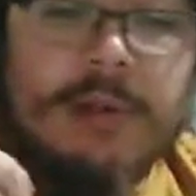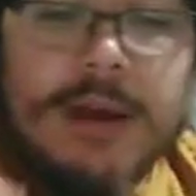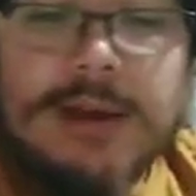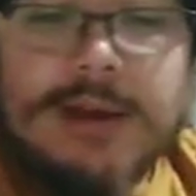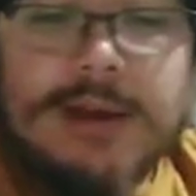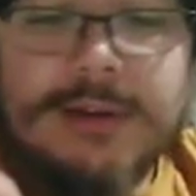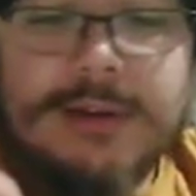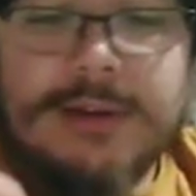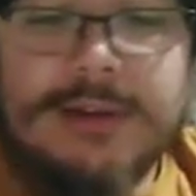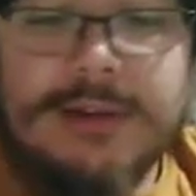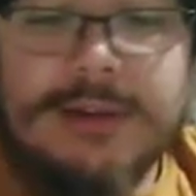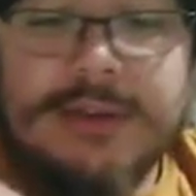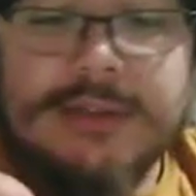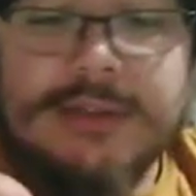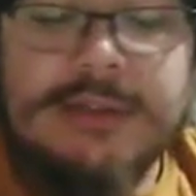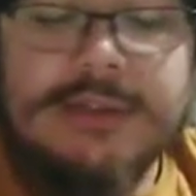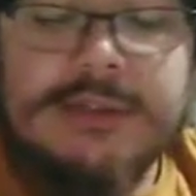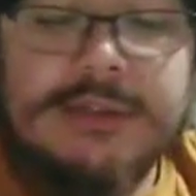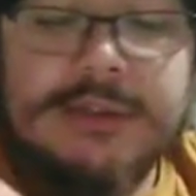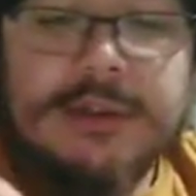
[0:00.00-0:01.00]
are
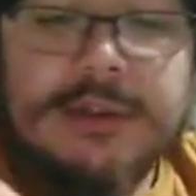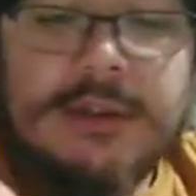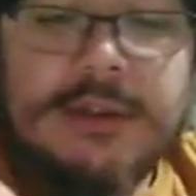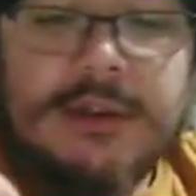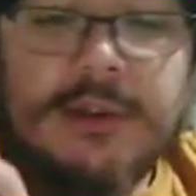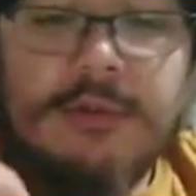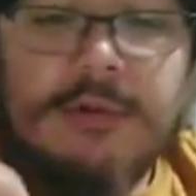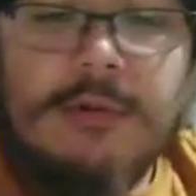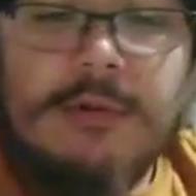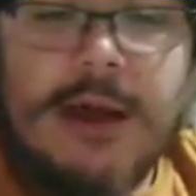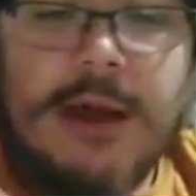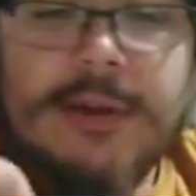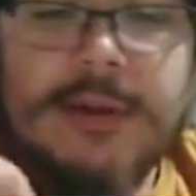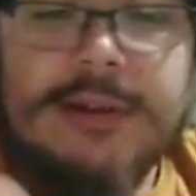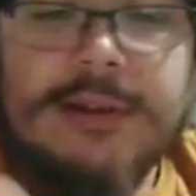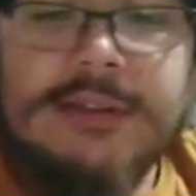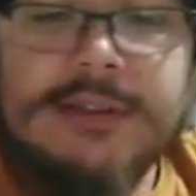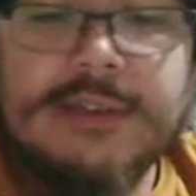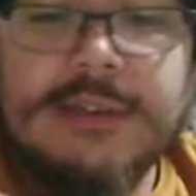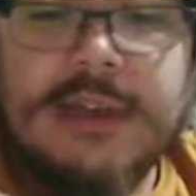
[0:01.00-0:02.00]
his
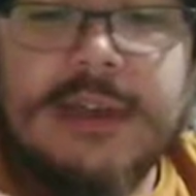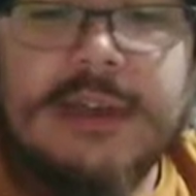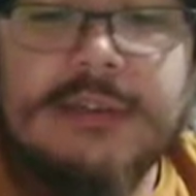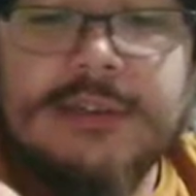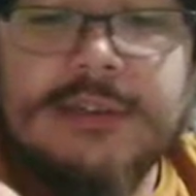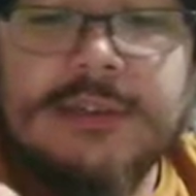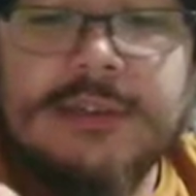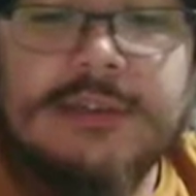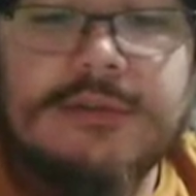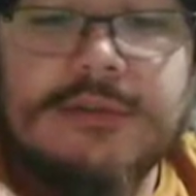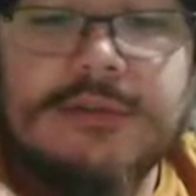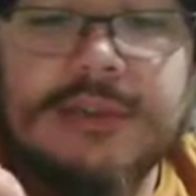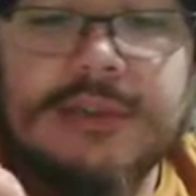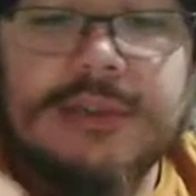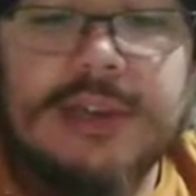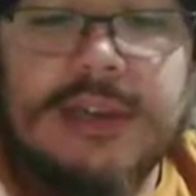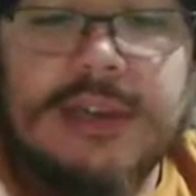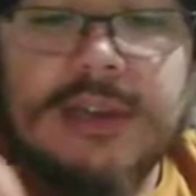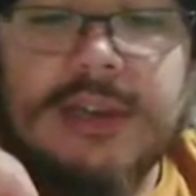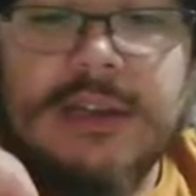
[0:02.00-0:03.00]
legs so
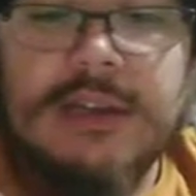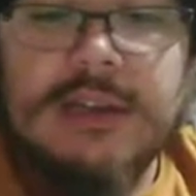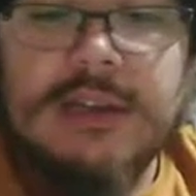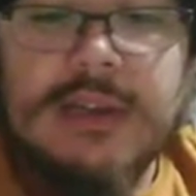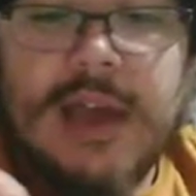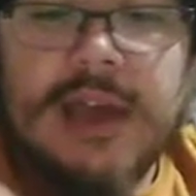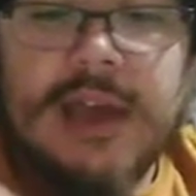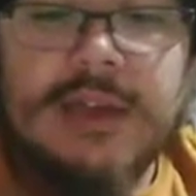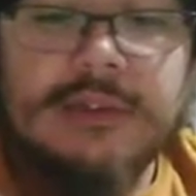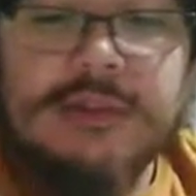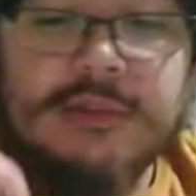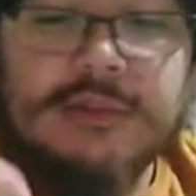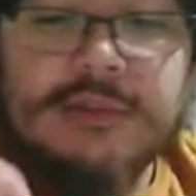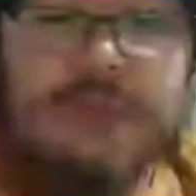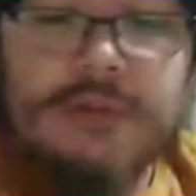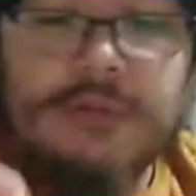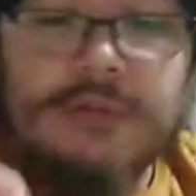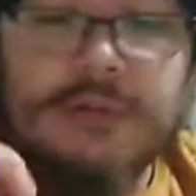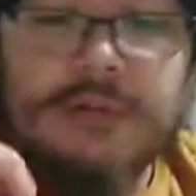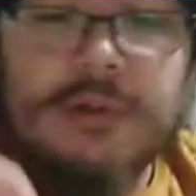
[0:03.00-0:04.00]
skinny and
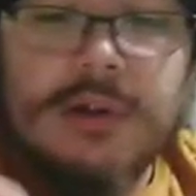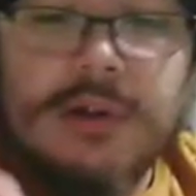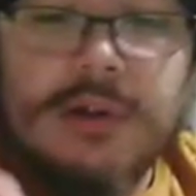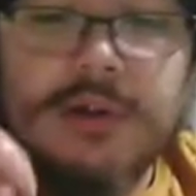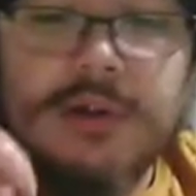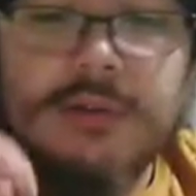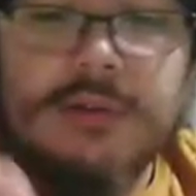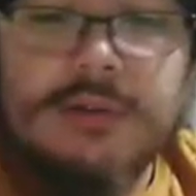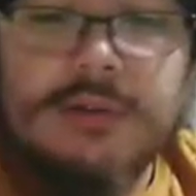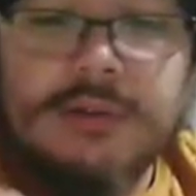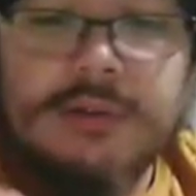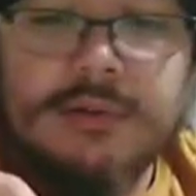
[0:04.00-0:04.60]
so long?